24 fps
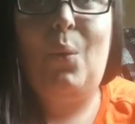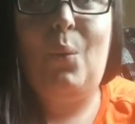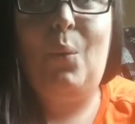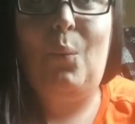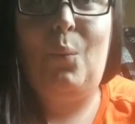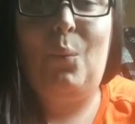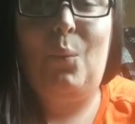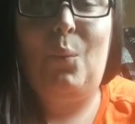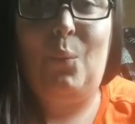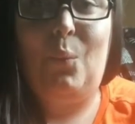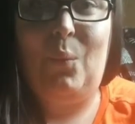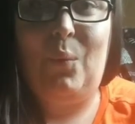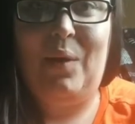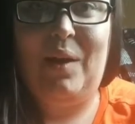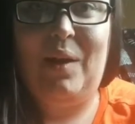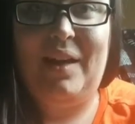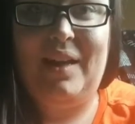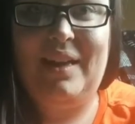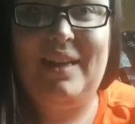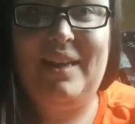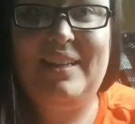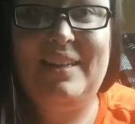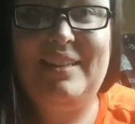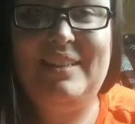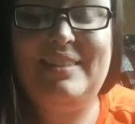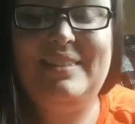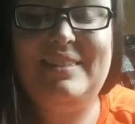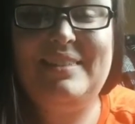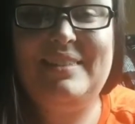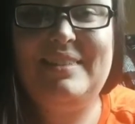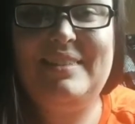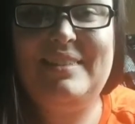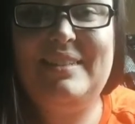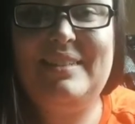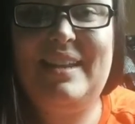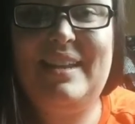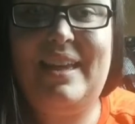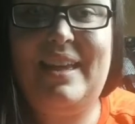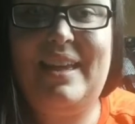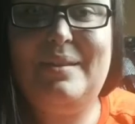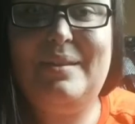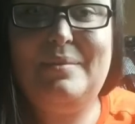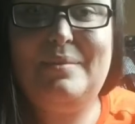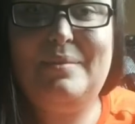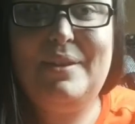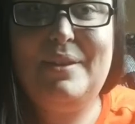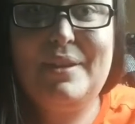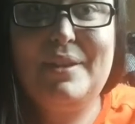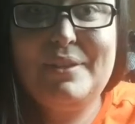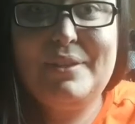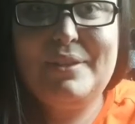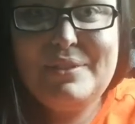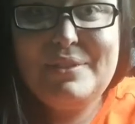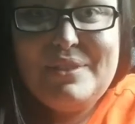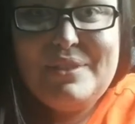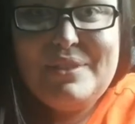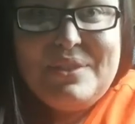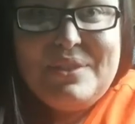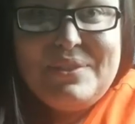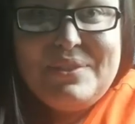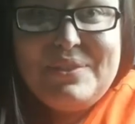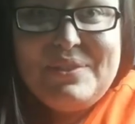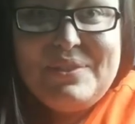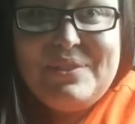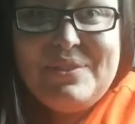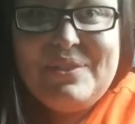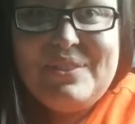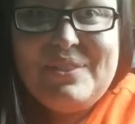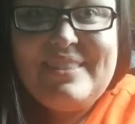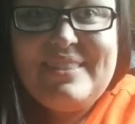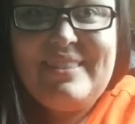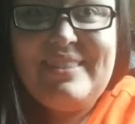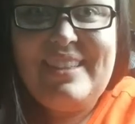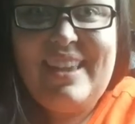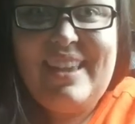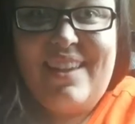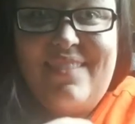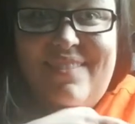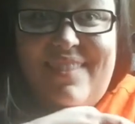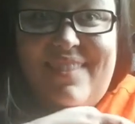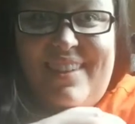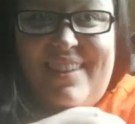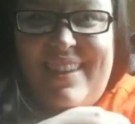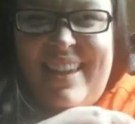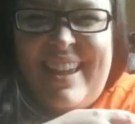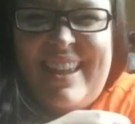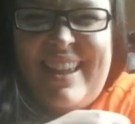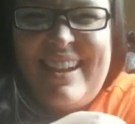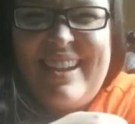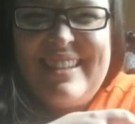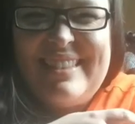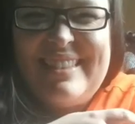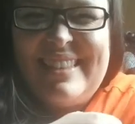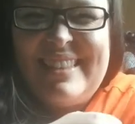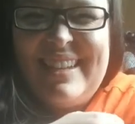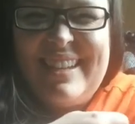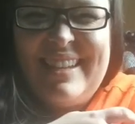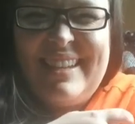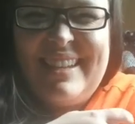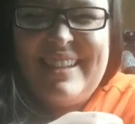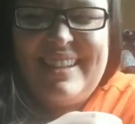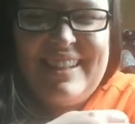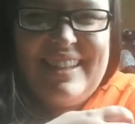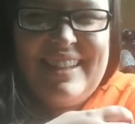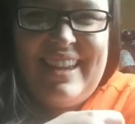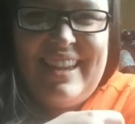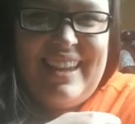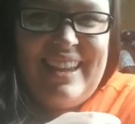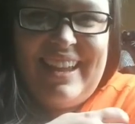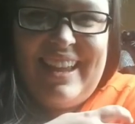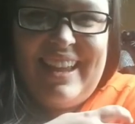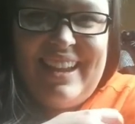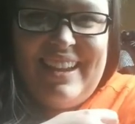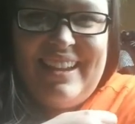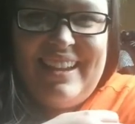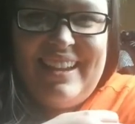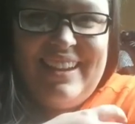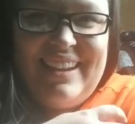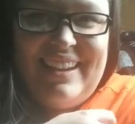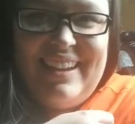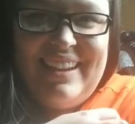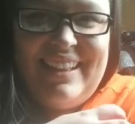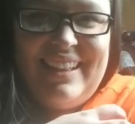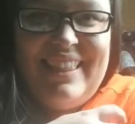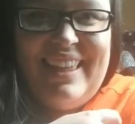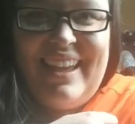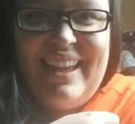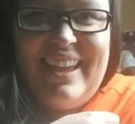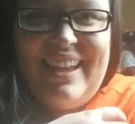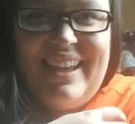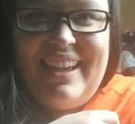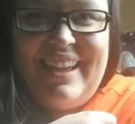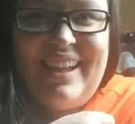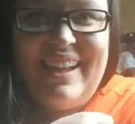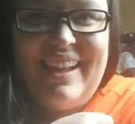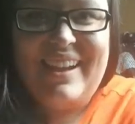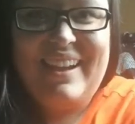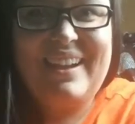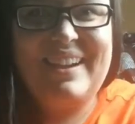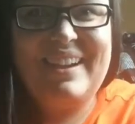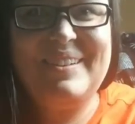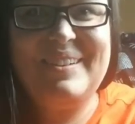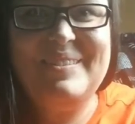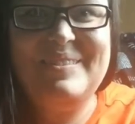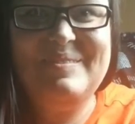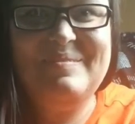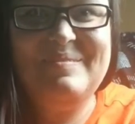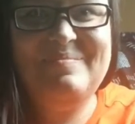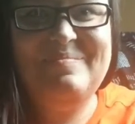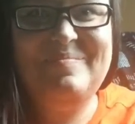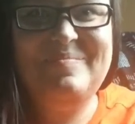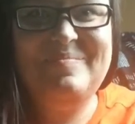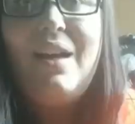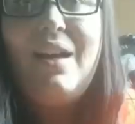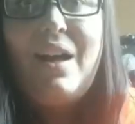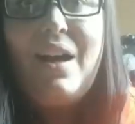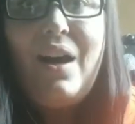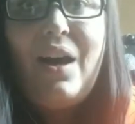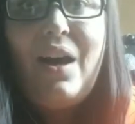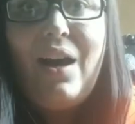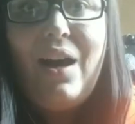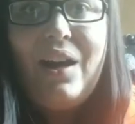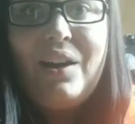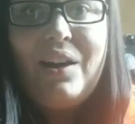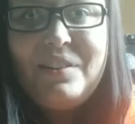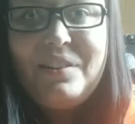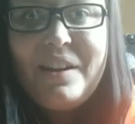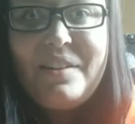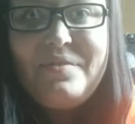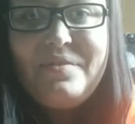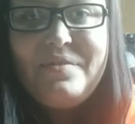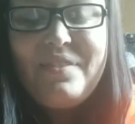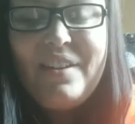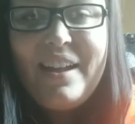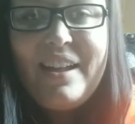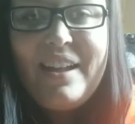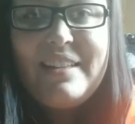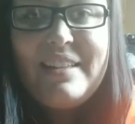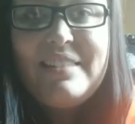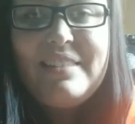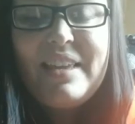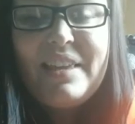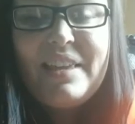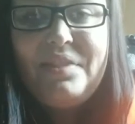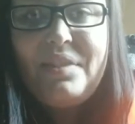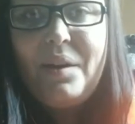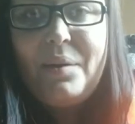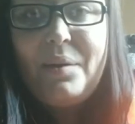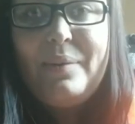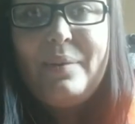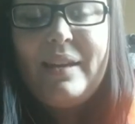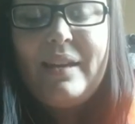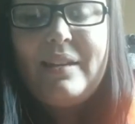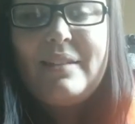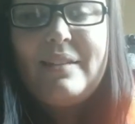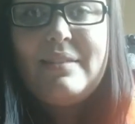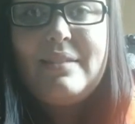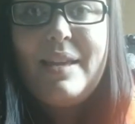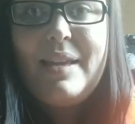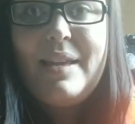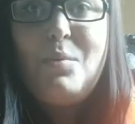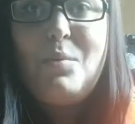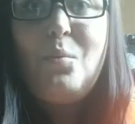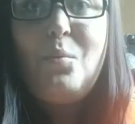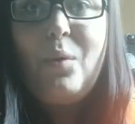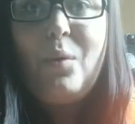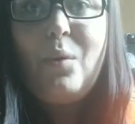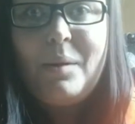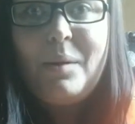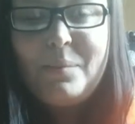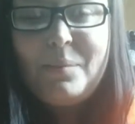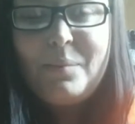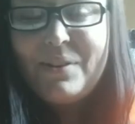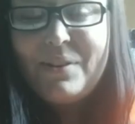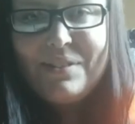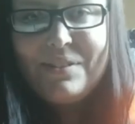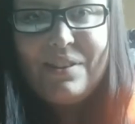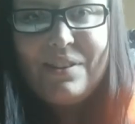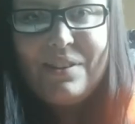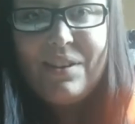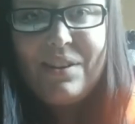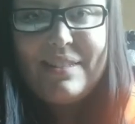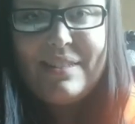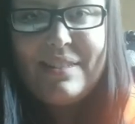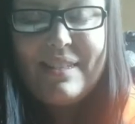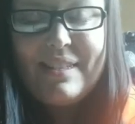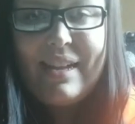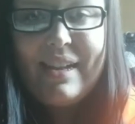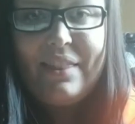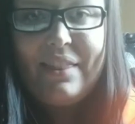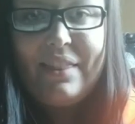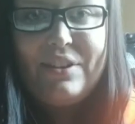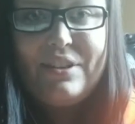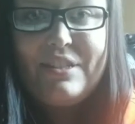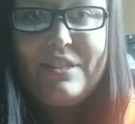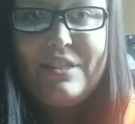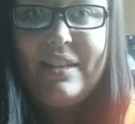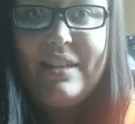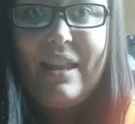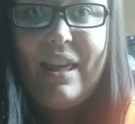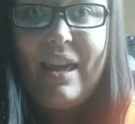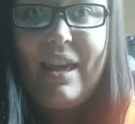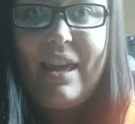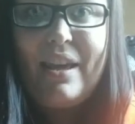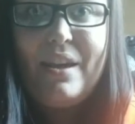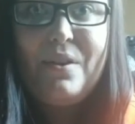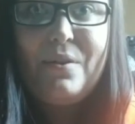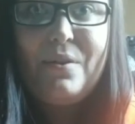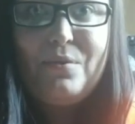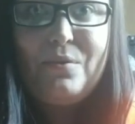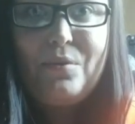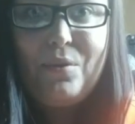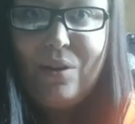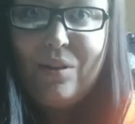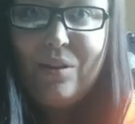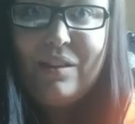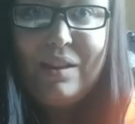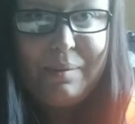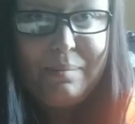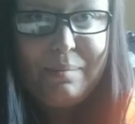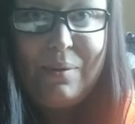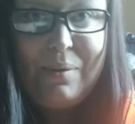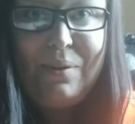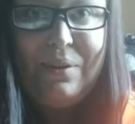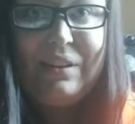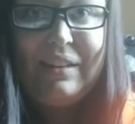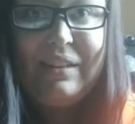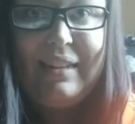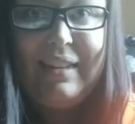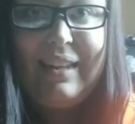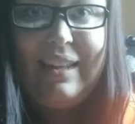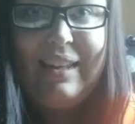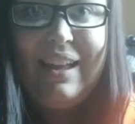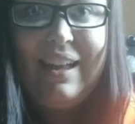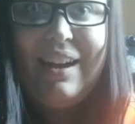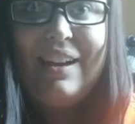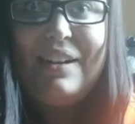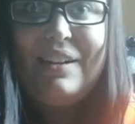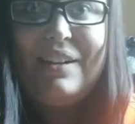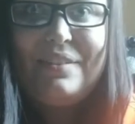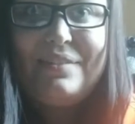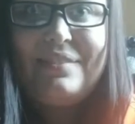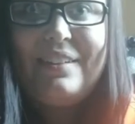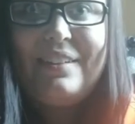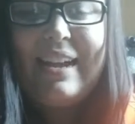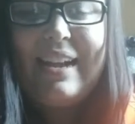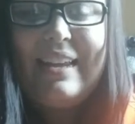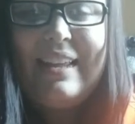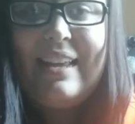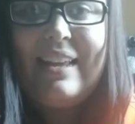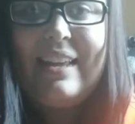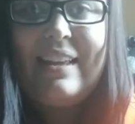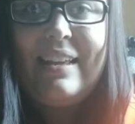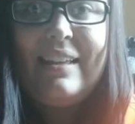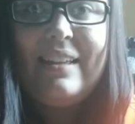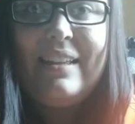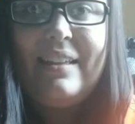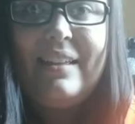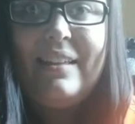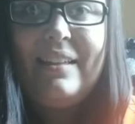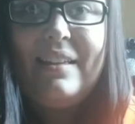One step, two step, and a tickly under there. All right, friends, I thought we could sing one more song together today. Roly Poly. Are you ready?